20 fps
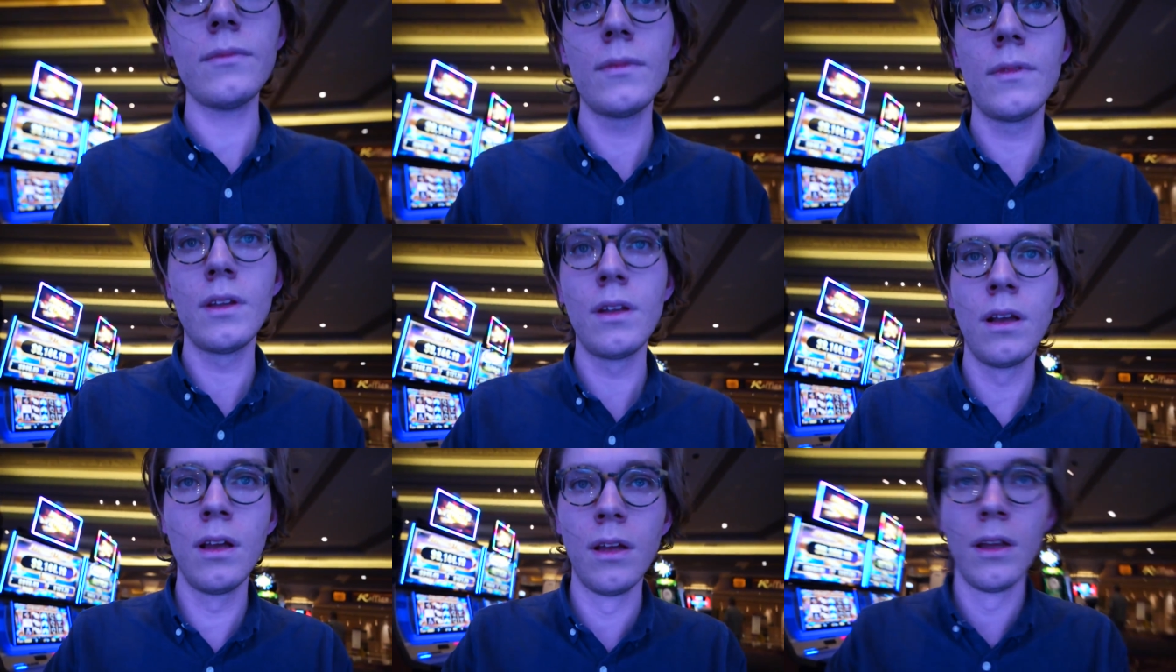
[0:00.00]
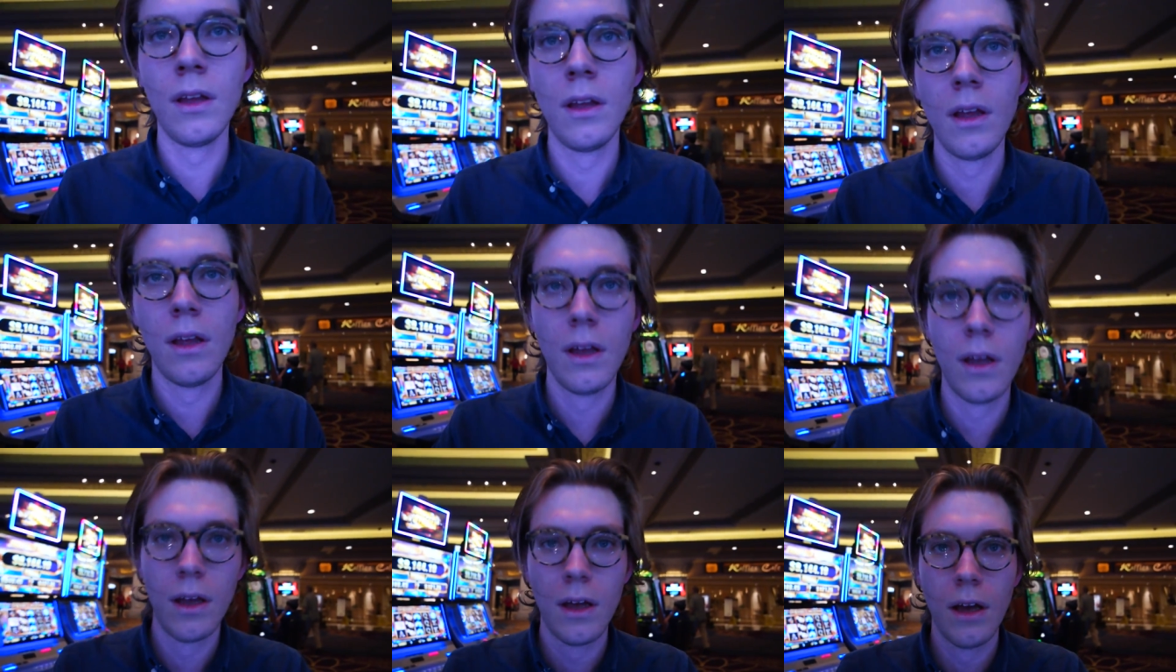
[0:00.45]
All
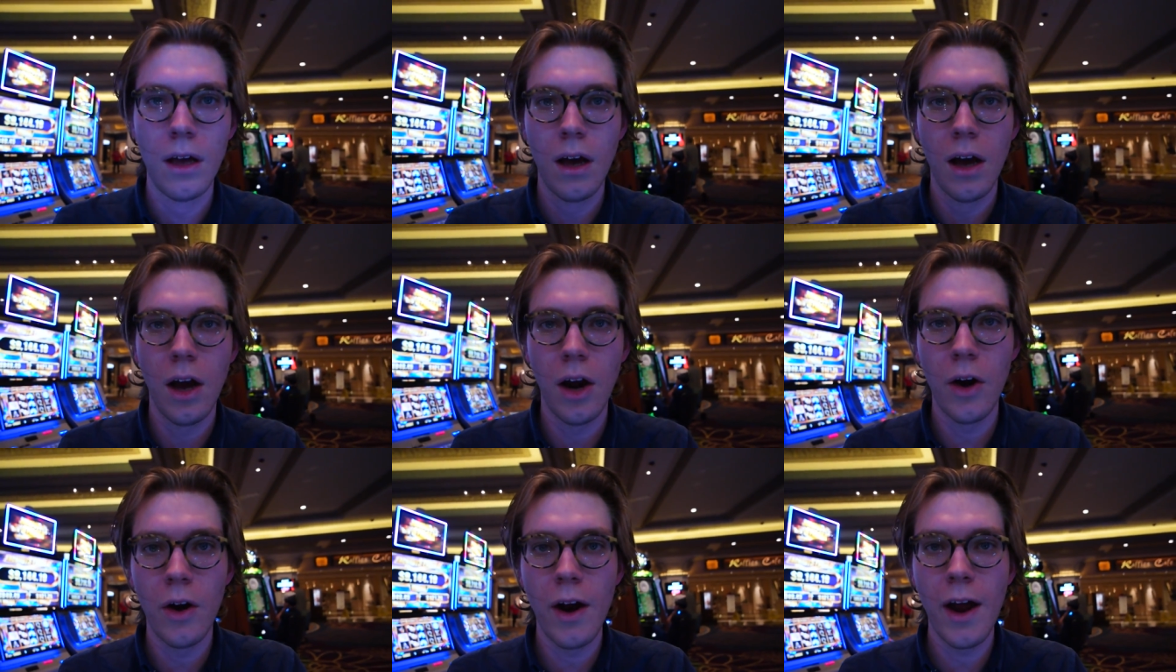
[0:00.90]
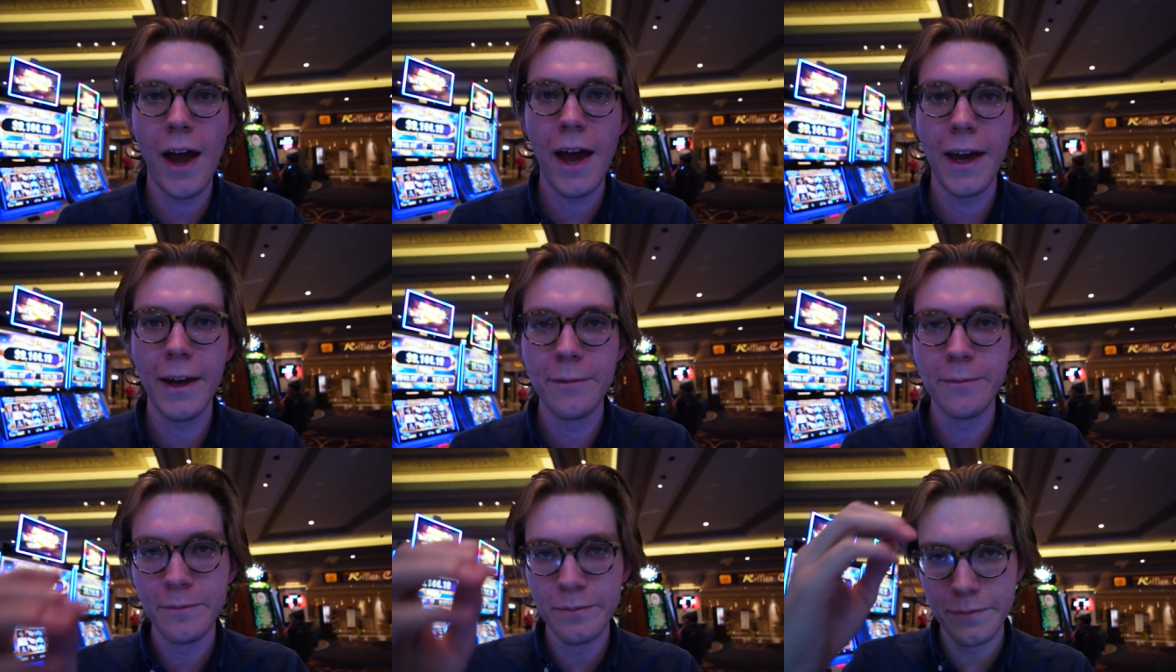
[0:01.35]

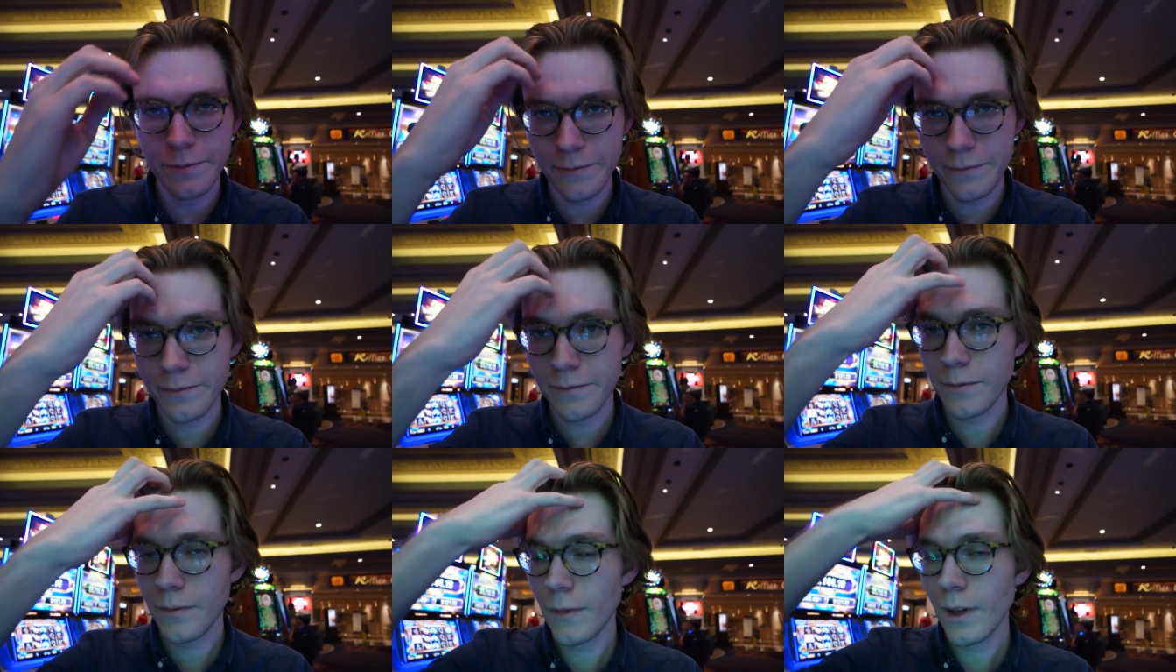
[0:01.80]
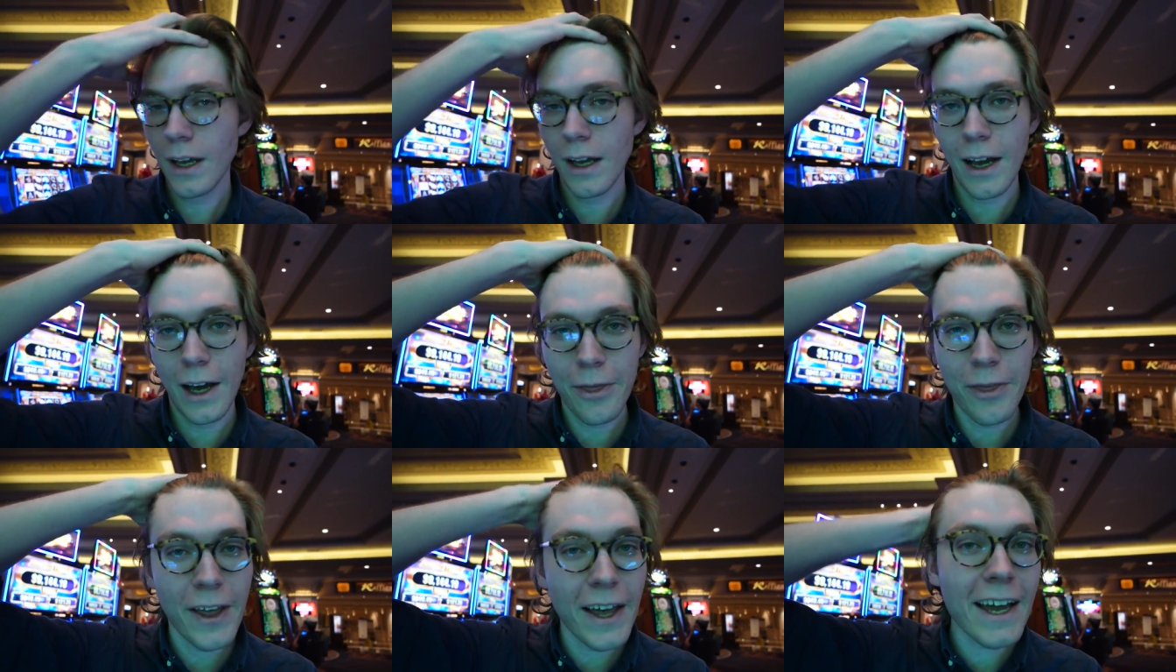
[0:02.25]
right.
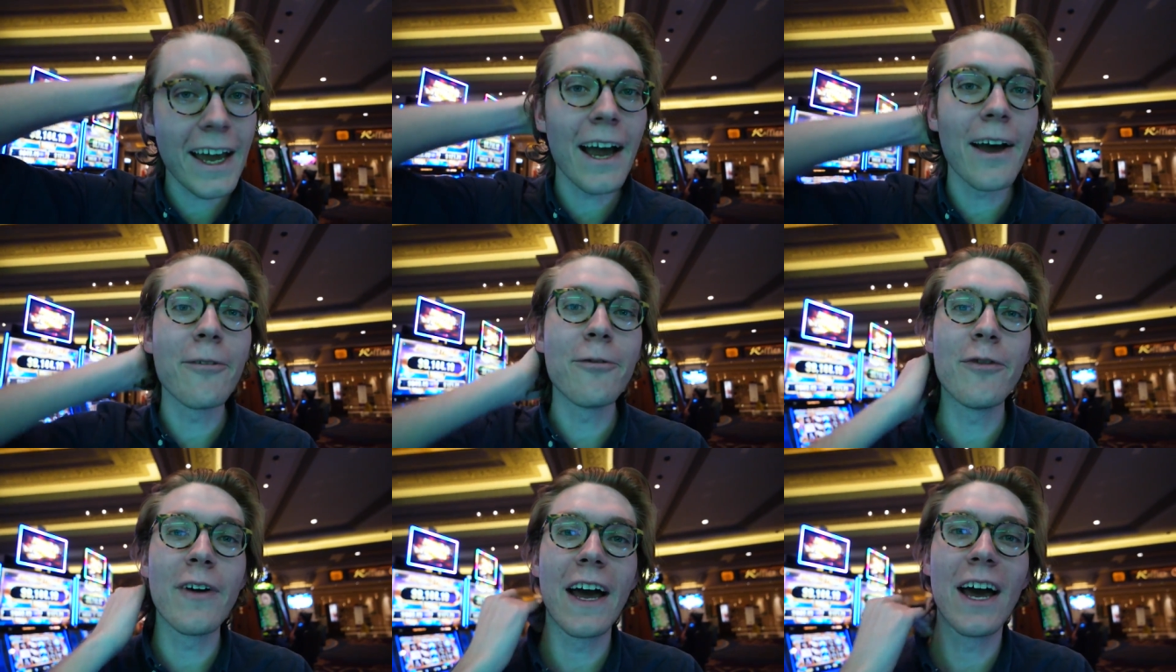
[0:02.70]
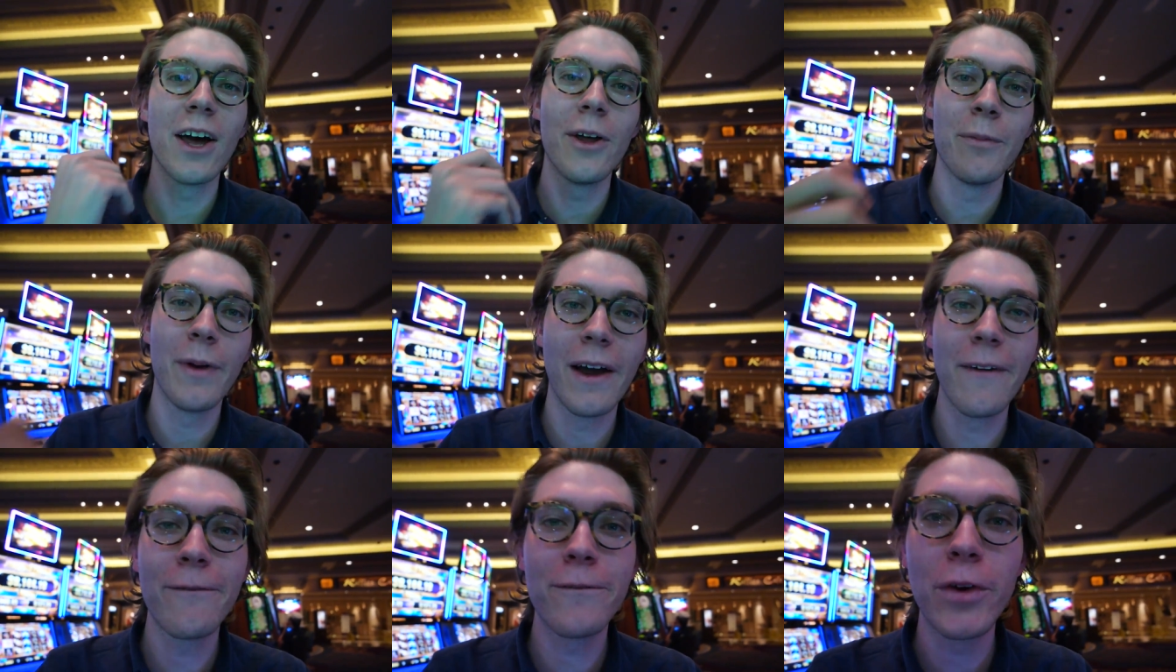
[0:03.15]
I think I
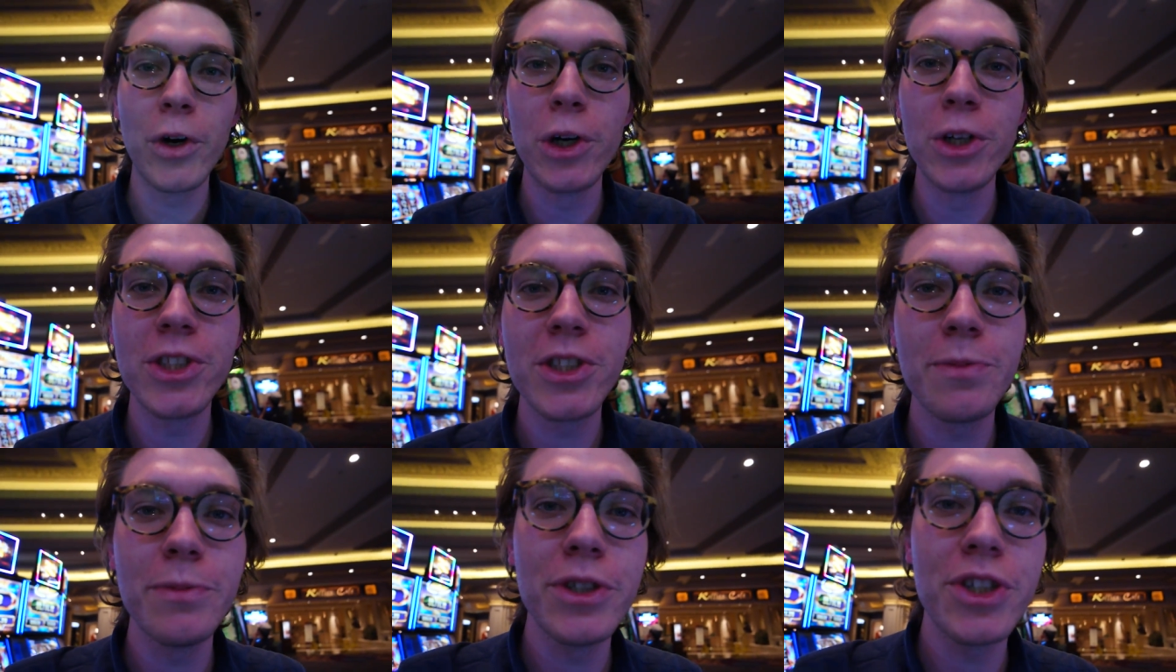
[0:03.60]
found my first